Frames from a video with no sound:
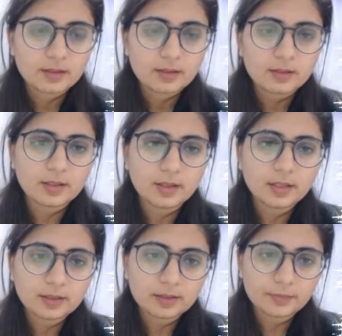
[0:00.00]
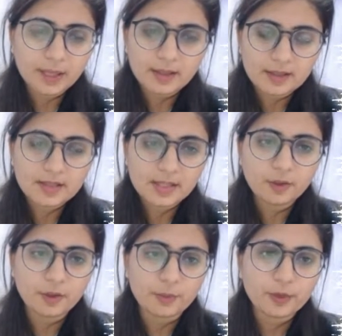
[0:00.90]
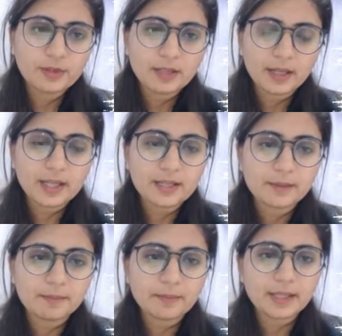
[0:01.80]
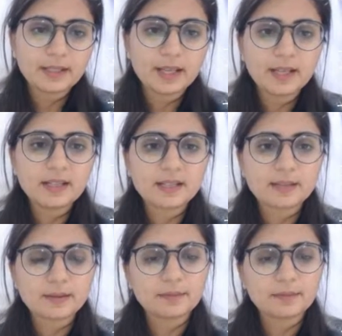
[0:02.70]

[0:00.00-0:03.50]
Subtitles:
the pregnancy hormone. It maintains